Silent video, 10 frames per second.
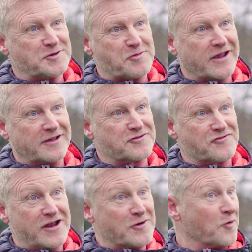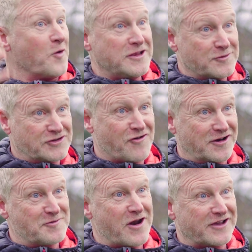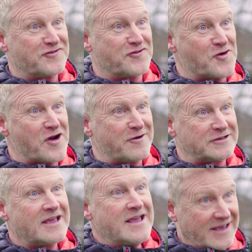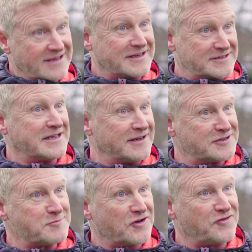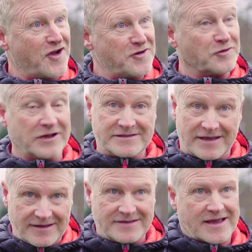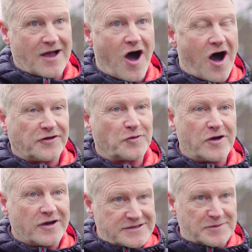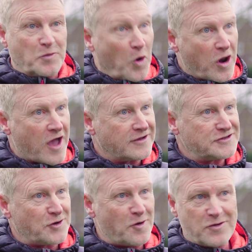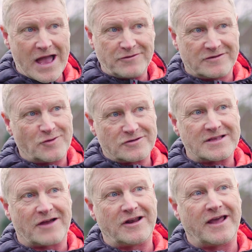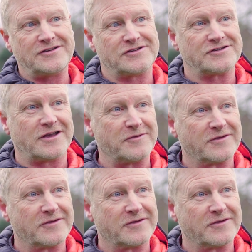to break 3 or when you were trying to break 4 hours? Is it still as much fun, or is it harder work? Is it more like a job? What's that relationship?